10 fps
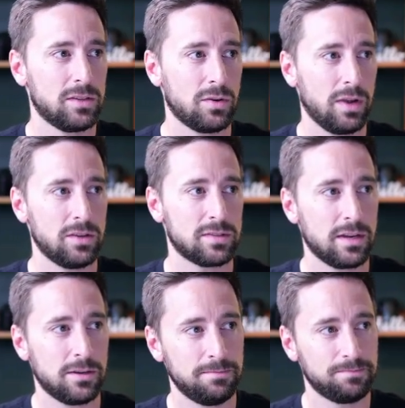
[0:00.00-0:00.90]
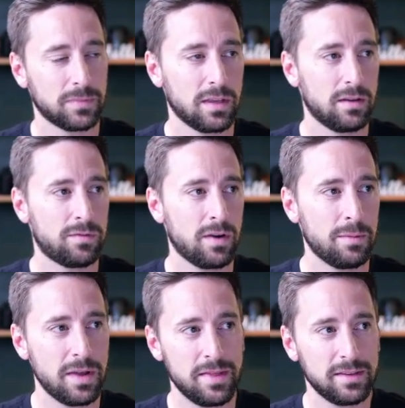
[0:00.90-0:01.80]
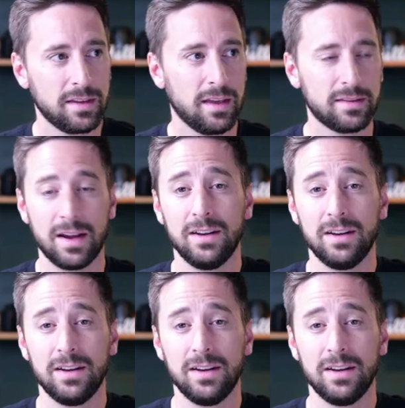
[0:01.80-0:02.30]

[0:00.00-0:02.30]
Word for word: So HSL from, in this case,